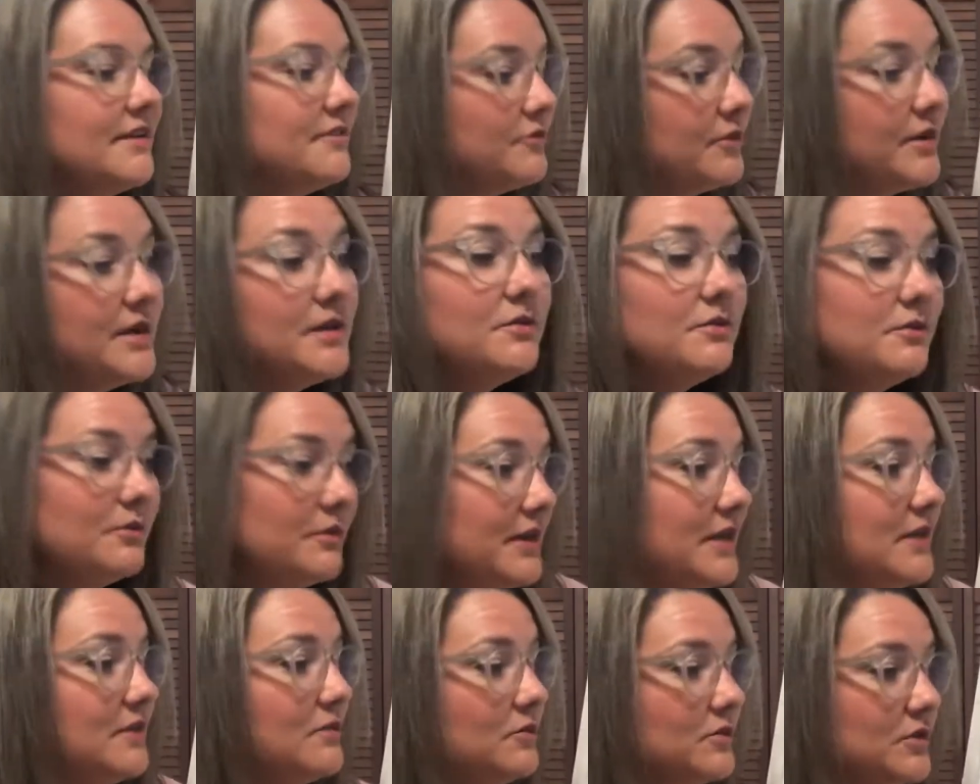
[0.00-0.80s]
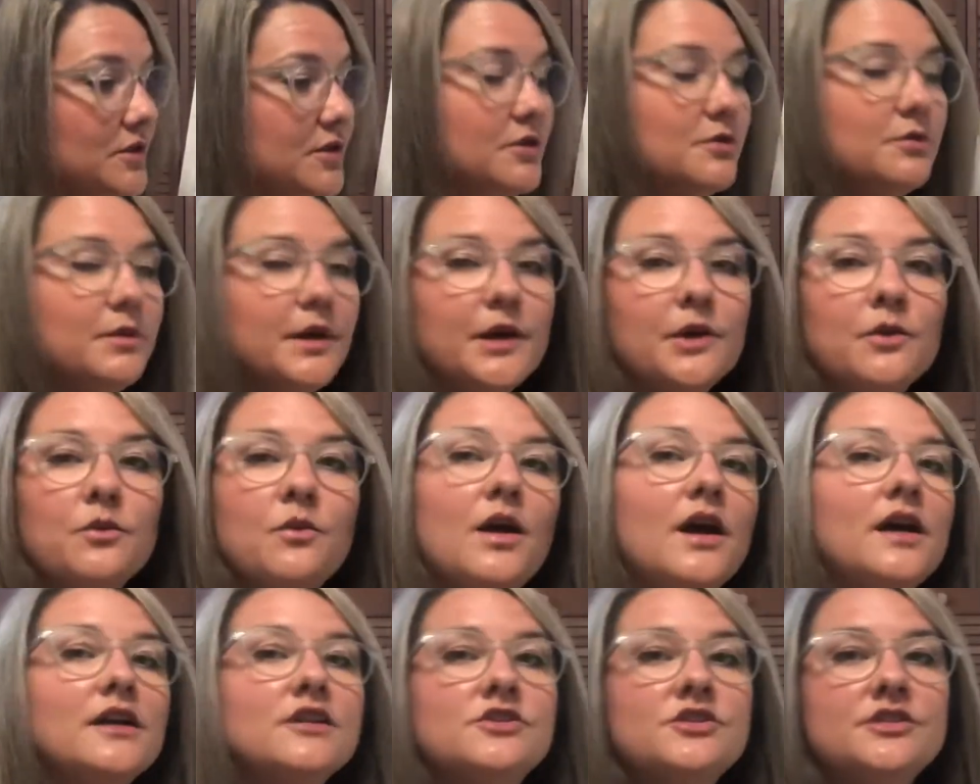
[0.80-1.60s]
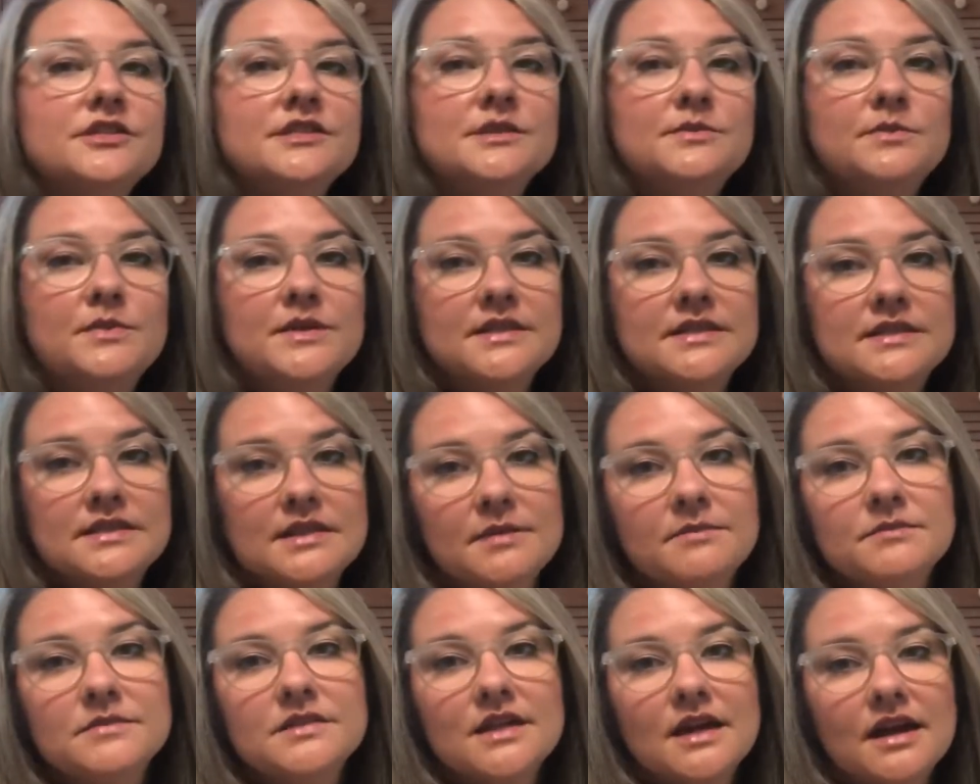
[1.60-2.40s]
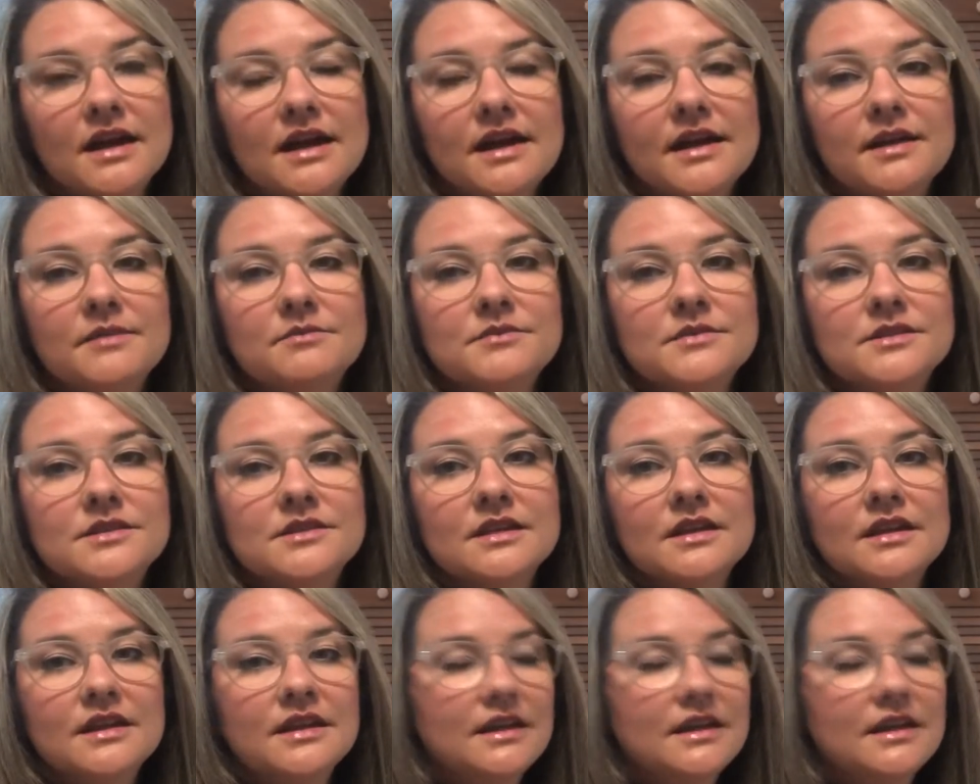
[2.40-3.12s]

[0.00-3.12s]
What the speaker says: We do wear watches, but sometimes